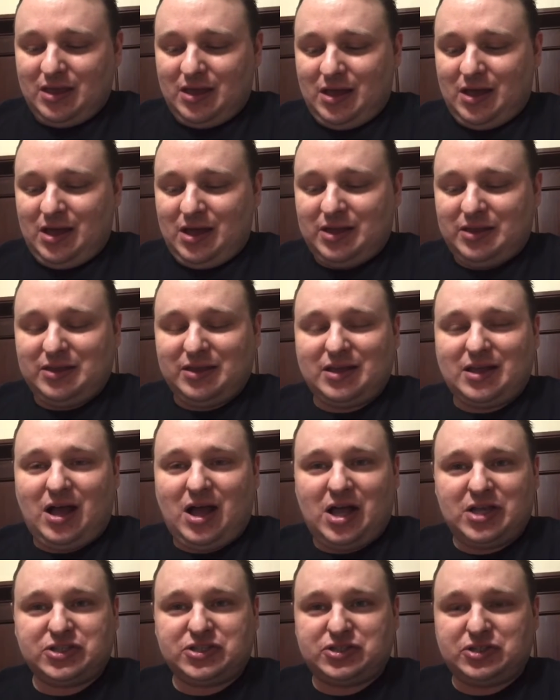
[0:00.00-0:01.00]
The
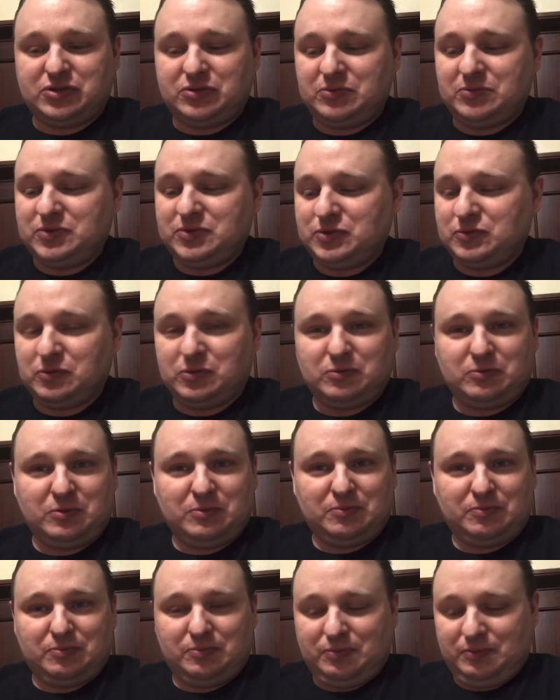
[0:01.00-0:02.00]
costumes were
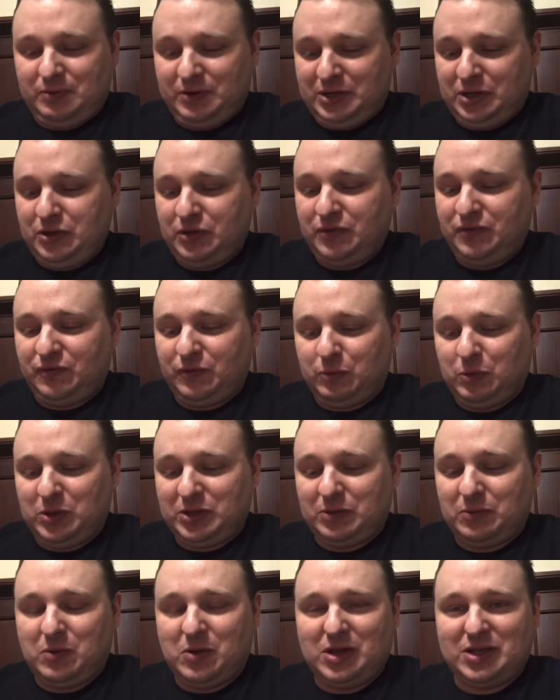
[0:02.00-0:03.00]
pretty good for what
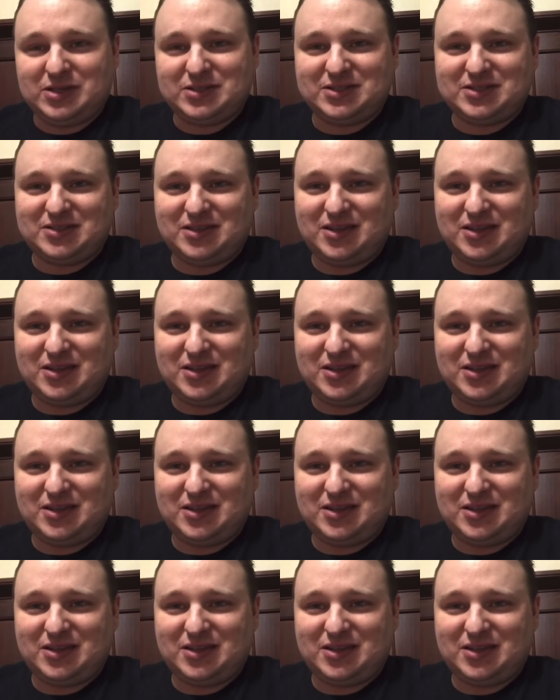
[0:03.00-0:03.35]
it was.